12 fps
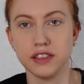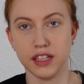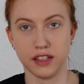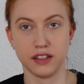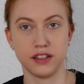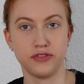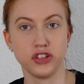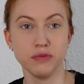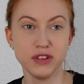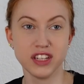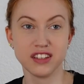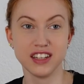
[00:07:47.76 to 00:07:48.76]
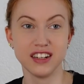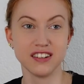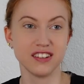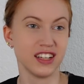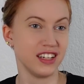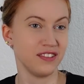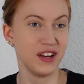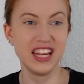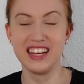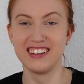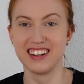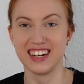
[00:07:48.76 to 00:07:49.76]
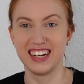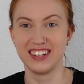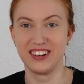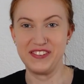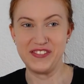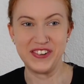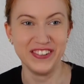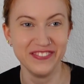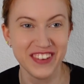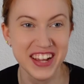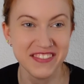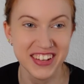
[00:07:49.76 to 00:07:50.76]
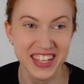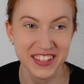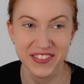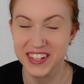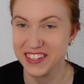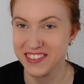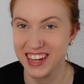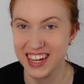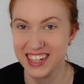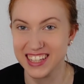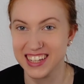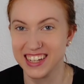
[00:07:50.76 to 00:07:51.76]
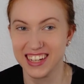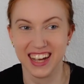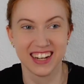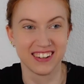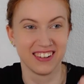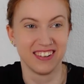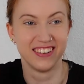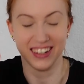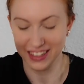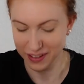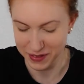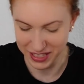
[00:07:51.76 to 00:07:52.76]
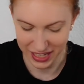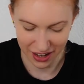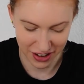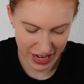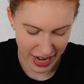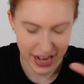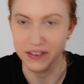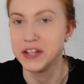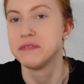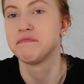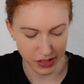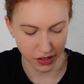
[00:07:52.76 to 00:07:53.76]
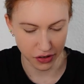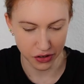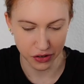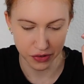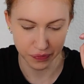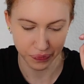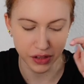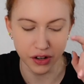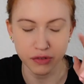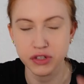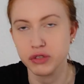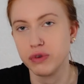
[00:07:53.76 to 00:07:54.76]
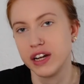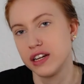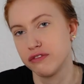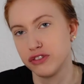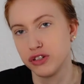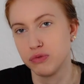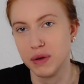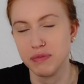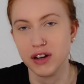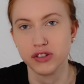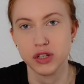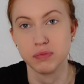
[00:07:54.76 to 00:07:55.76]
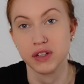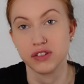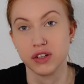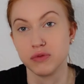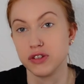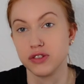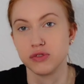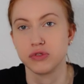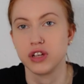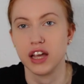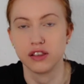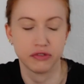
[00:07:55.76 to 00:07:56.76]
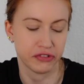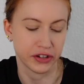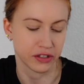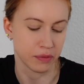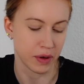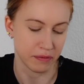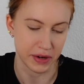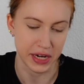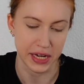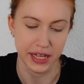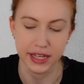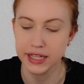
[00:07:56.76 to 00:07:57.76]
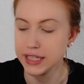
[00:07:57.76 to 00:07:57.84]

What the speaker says: Yes, for some reason they are looking way darker than normal. Maybe it's because of the lighting, I don't know, it's a bit scary. Anyway, so another reason why I never do my brows is because I'm just too scared to fuck them up, really.